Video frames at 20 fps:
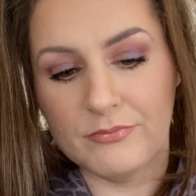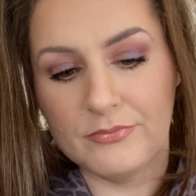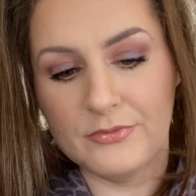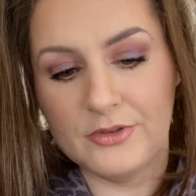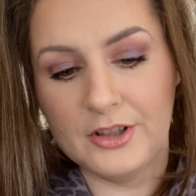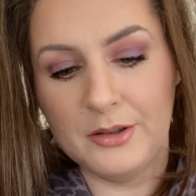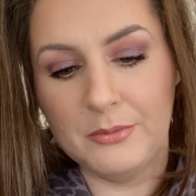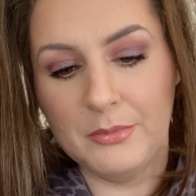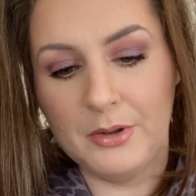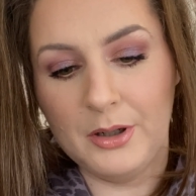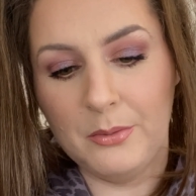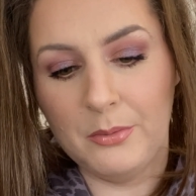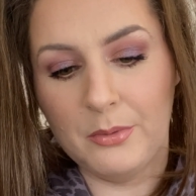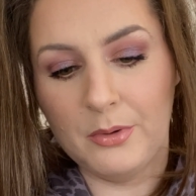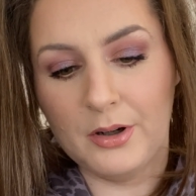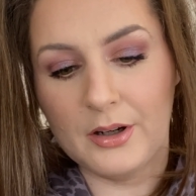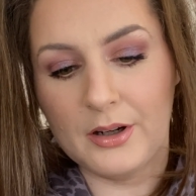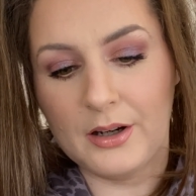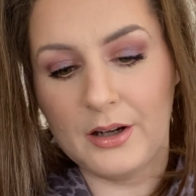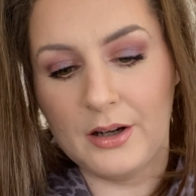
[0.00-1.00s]
did my
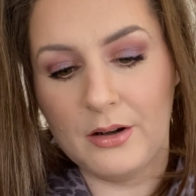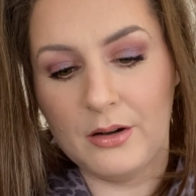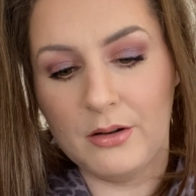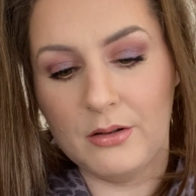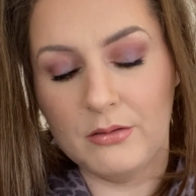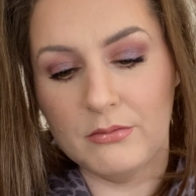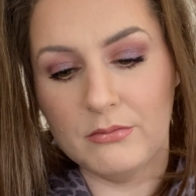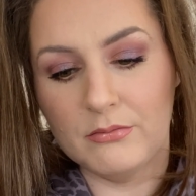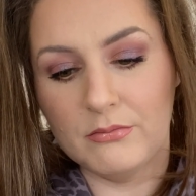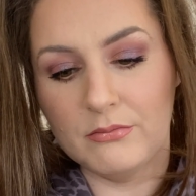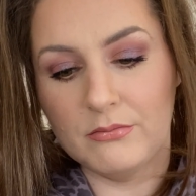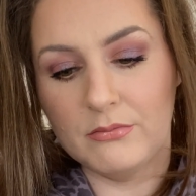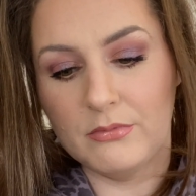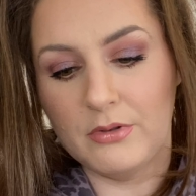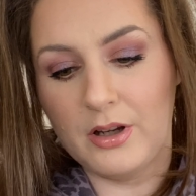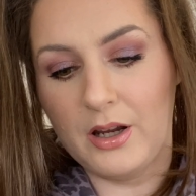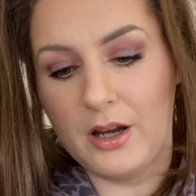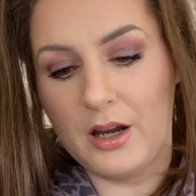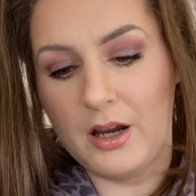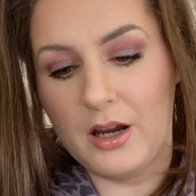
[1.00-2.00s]
workout,
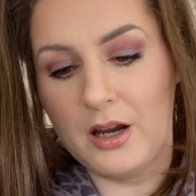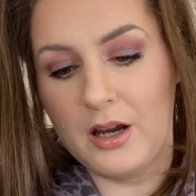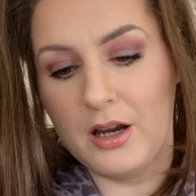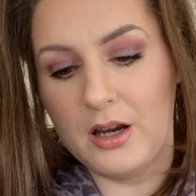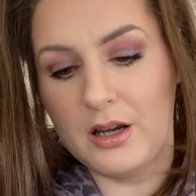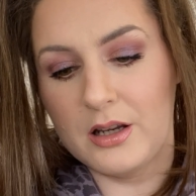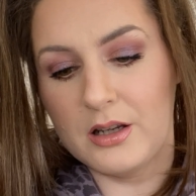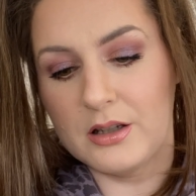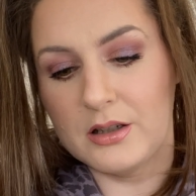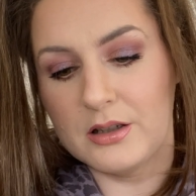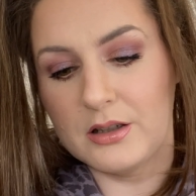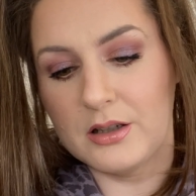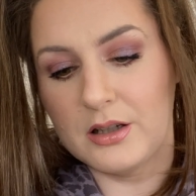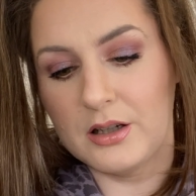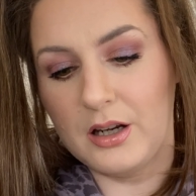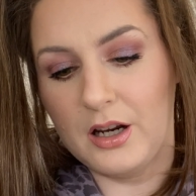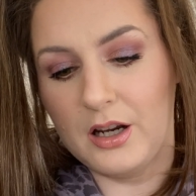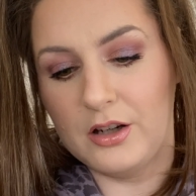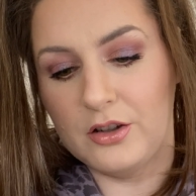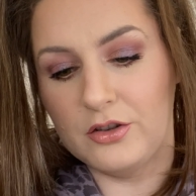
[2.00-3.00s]
and
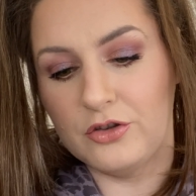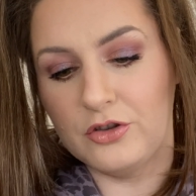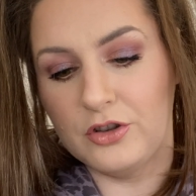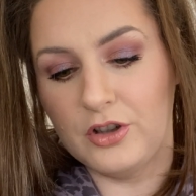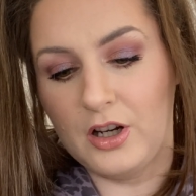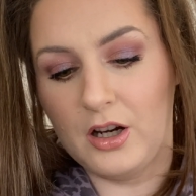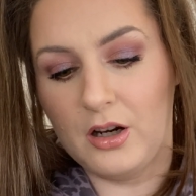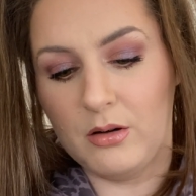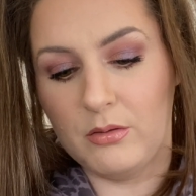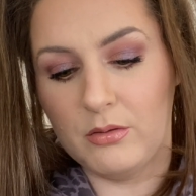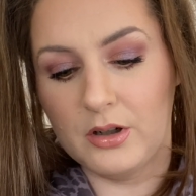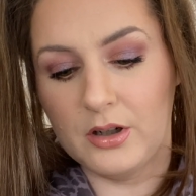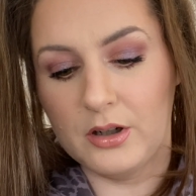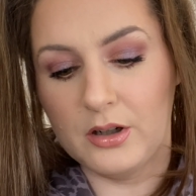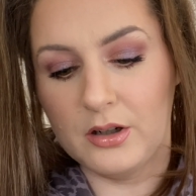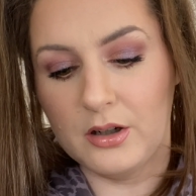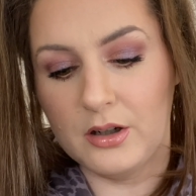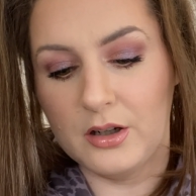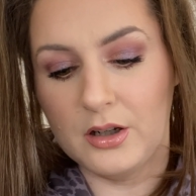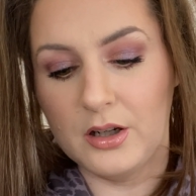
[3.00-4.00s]
had a
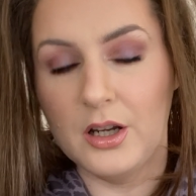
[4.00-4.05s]
shower.